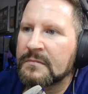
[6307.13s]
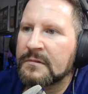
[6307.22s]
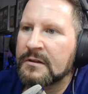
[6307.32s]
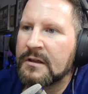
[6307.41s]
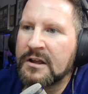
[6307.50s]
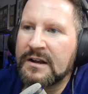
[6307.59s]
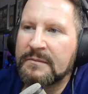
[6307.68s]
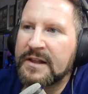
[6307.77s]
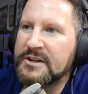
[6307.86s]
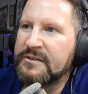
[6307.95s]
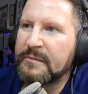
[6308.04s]
Oh, good. I'm
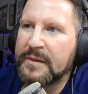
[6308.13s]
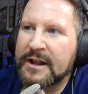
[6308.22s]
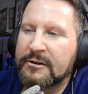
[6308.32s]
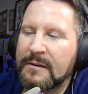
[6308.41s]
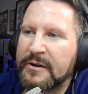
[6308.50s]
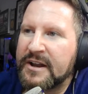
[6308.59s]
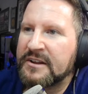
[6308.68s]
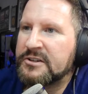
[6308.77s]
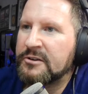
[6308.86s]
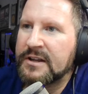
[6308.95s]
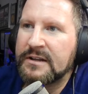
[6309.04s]
glad you have a black grandma in the house.
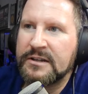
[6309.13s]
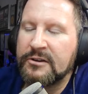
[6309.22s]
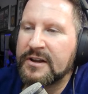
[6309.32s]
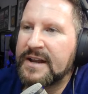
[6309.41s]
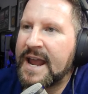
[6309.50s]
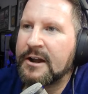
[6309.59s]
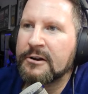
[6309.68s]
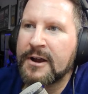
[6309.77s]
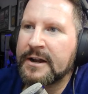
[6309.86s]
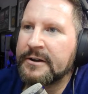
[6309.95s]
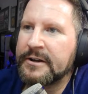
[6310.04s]
You can hate her
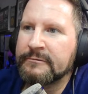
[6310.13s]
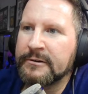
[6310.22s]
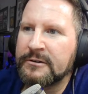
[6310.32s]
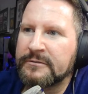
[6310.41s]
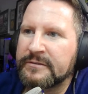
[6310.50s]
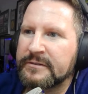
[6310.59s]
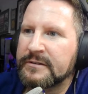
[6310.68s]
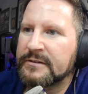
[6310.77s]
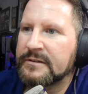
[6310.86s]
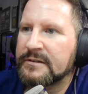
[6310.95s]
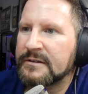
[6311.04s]
right under your roof.
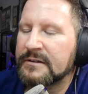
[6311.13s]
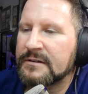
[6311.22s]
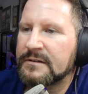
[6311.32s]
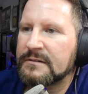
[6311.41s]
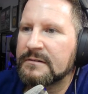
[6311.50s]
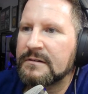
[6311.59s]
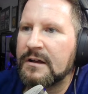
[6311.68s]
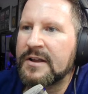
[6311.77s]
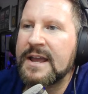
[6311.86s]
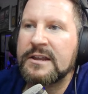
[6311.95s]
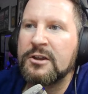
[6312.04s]

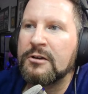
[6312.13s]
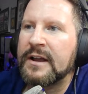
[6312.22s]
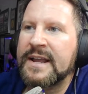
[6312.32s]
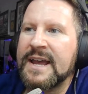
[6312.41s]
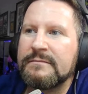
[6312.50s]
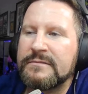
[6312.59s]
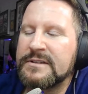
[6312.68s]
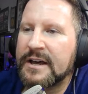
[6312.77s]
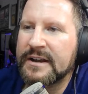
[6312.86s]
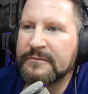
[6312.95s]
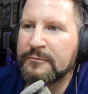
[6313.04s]
Okay, you again.
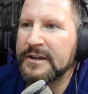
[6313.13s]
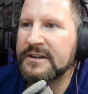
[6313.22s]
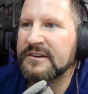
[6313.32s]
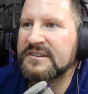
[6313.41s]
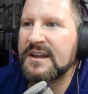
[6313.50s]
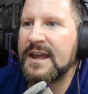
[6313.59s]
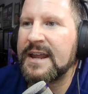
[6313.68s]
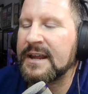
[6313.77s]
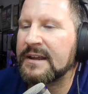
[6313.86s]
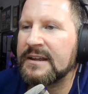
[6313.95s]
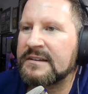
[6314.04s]
None of what you're
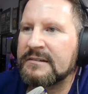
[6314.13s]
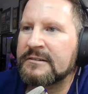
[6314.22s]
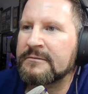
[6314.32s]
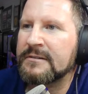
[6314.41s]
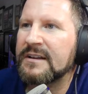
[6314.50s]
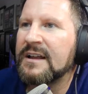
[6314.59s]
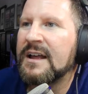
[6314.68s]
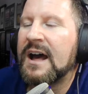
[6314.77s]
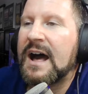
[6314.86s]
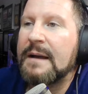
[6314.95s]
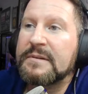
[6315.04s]
saying is.
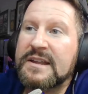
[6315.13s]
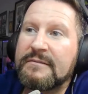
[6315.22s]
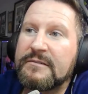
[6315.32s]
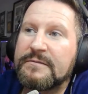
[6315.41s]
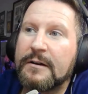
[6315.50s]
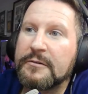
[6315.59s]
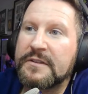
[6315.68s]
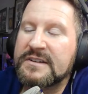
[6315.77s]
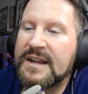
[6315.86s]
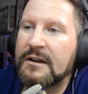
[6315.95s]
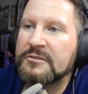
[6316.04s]
I'm just having fun with this
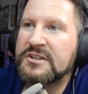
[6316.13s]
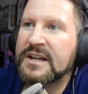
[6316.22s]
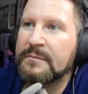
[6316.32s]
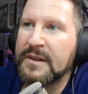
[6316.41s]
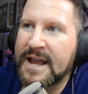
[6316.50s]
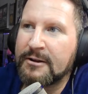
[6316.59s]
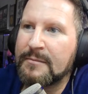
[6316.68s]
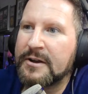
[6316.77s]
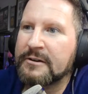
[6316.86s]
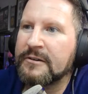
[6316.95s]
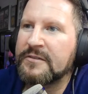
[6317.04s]
now. She's got a black grandma on
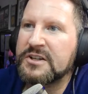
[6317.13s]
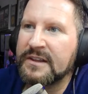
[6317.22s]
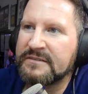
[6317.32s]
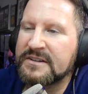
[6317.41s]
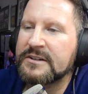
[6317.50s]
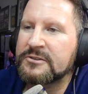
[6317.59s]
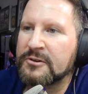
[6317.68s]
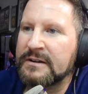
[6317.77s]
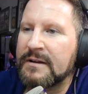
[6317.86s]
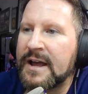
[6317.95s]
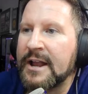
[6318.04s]
the roof and she lives in Detroit.
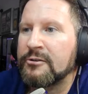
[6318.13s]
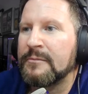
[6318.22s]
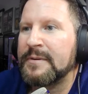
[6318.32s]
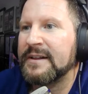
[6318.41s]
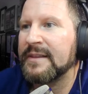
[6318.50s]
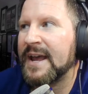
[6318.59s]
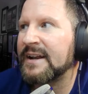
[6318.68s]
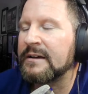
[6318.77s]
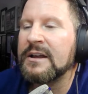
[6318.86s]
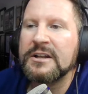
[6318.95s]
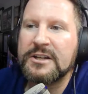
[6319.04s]
I grew up in Atlanta.
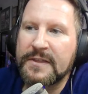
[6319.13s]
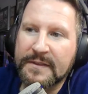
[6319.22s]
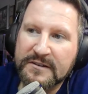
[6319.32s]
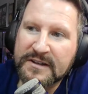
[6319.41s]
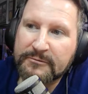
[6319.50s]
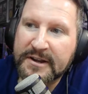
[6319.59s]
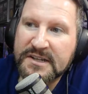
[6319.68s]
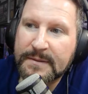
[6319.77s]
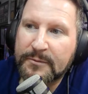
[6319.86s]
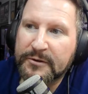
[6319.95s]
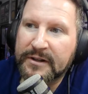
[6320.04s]
Do you think there's not racist
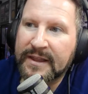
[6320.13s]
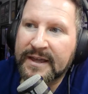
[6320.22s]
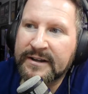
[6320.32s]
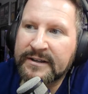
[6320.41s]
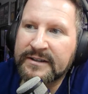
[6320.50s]
people in Atlanta?